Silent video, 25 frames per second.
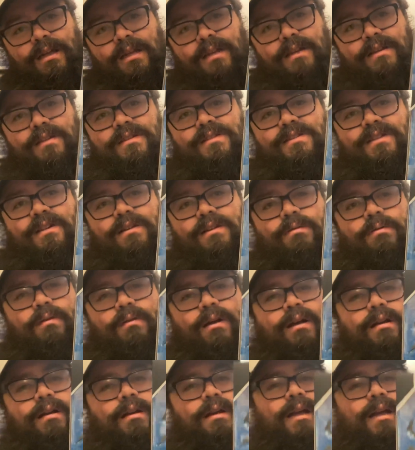So
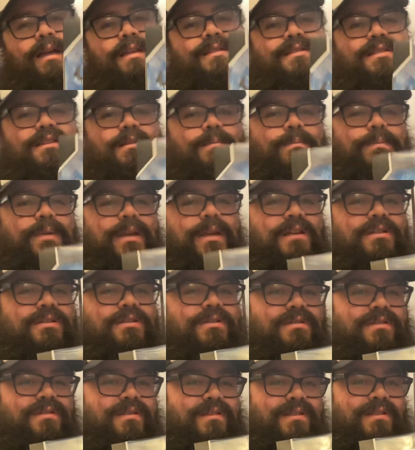I saw
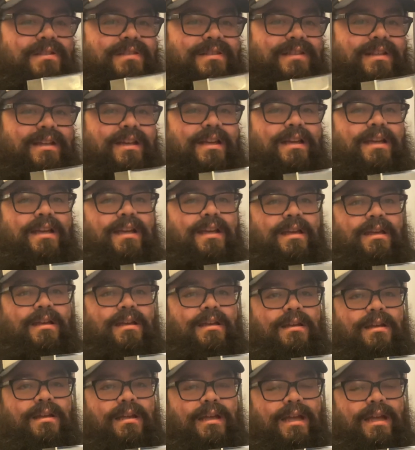pictures of this
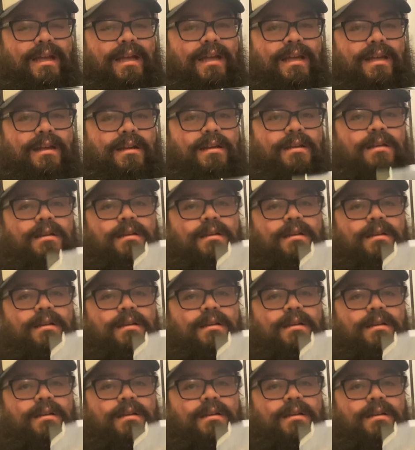guy at,